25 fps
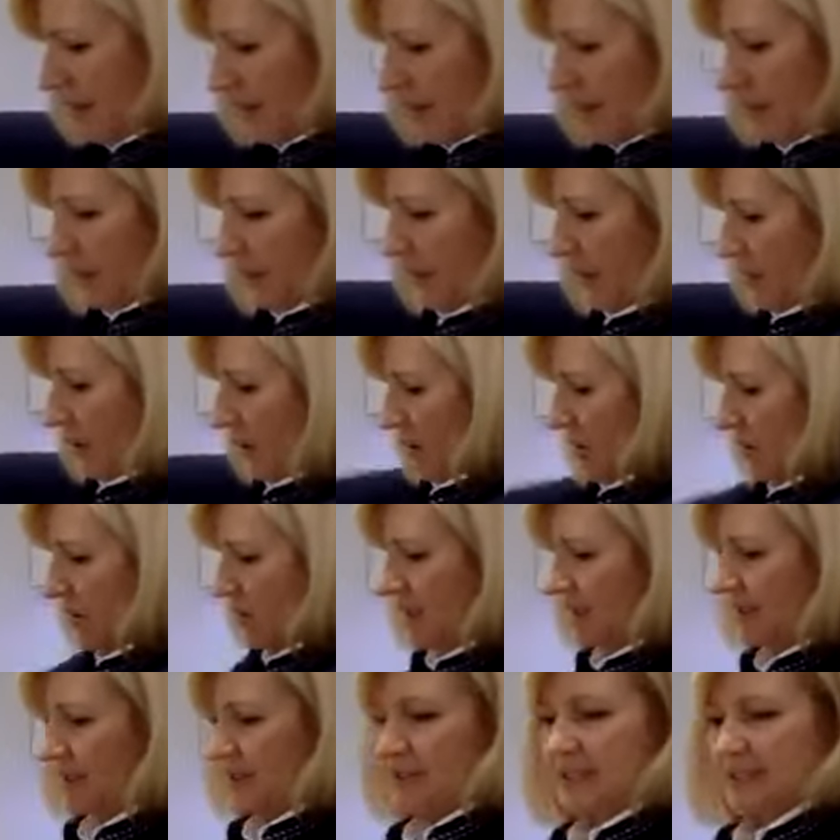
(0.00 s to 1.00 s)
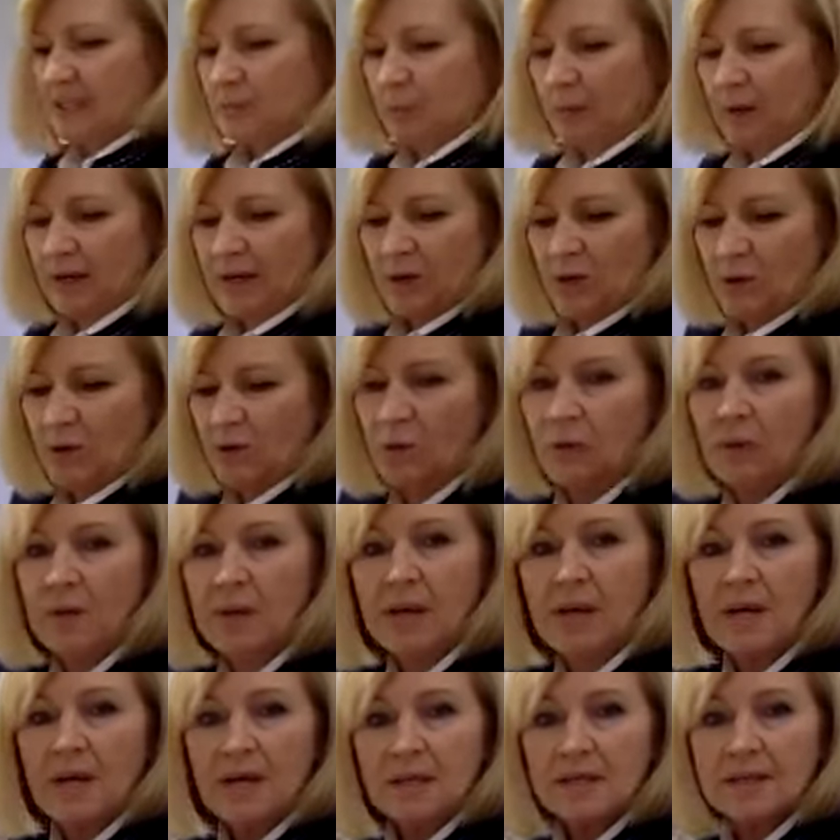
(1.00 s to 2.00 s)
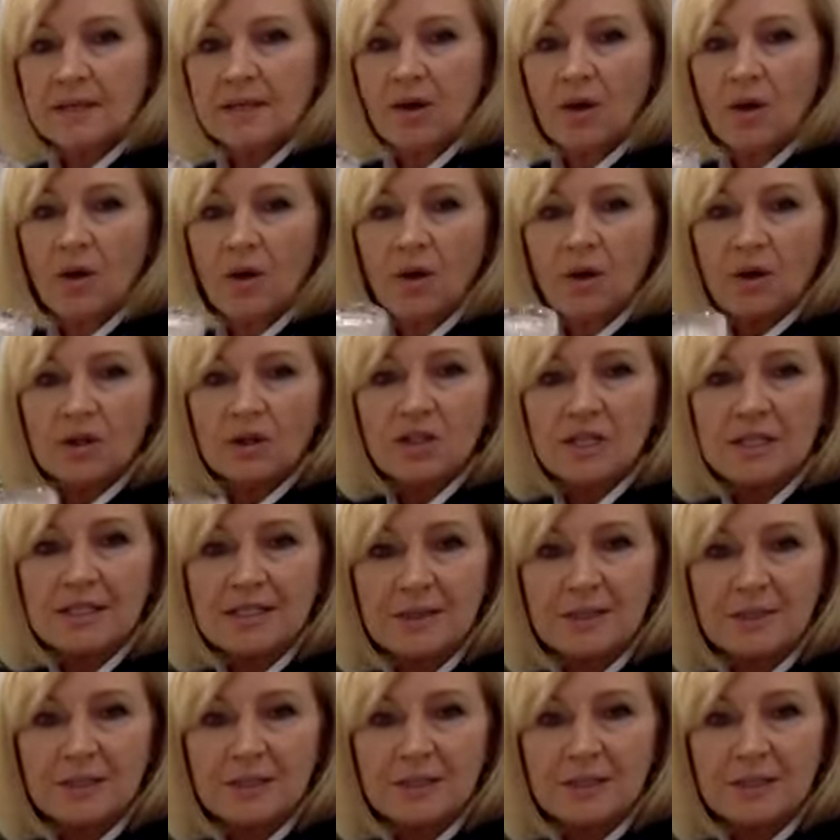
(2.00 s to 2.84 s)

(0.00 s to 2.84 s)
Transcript: There you go, just a sprinkle. So just some